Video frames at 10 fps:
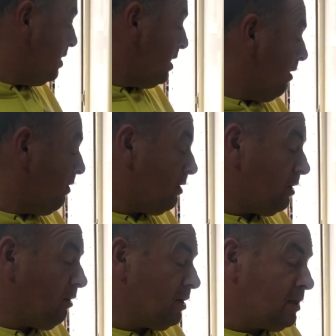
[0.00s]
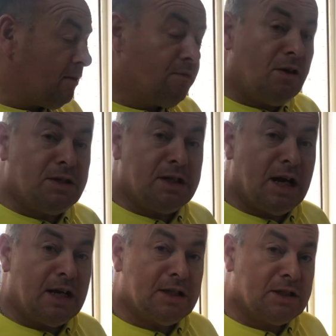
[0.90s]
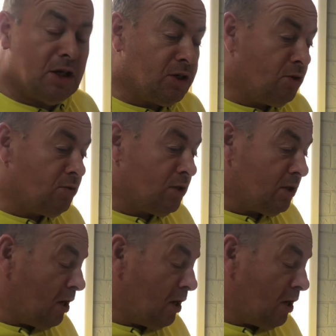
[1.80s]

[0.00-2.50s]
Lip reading: say, I've got a 1938